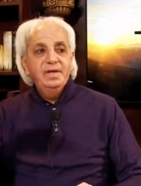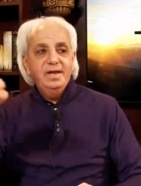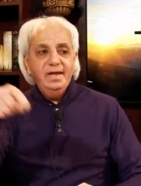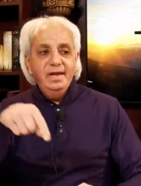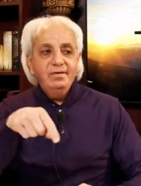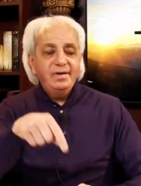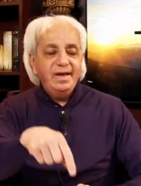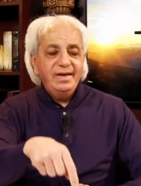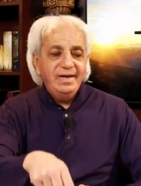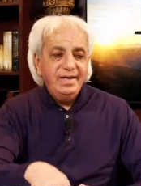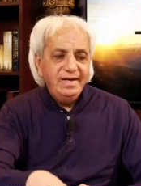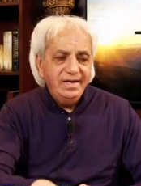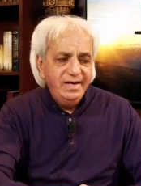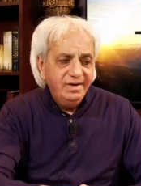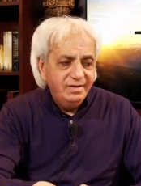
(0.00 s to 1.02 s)
Here,
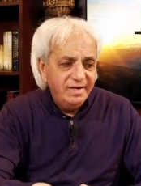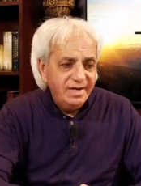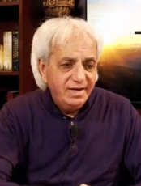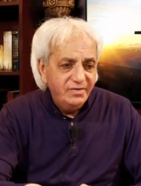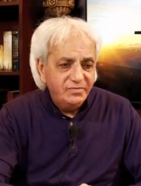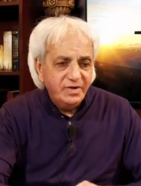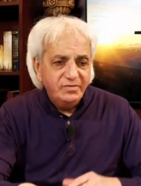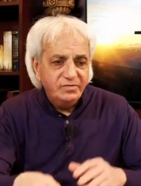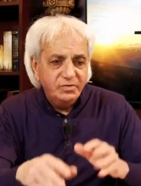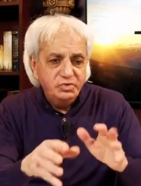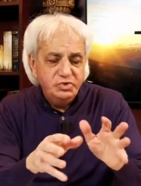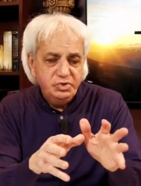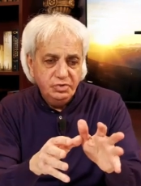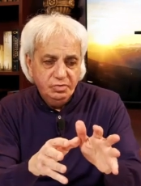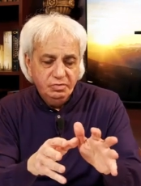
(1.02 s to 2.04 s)
here he is as a
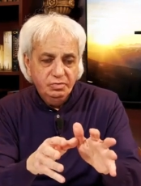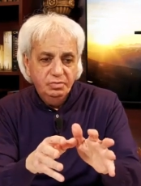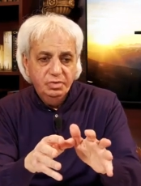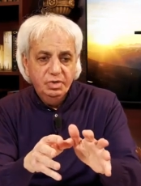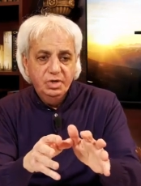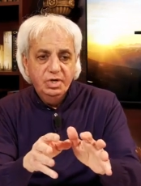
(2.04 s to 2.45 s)
Jew,